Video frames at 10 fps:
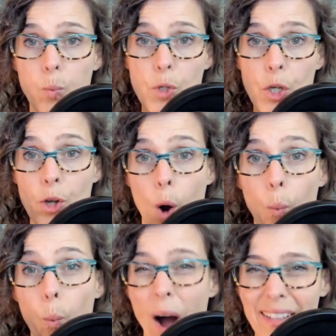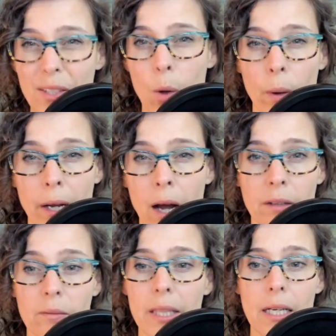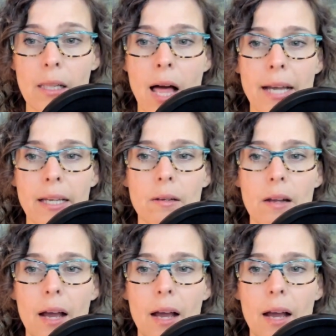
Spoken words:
to know what's going on with a client,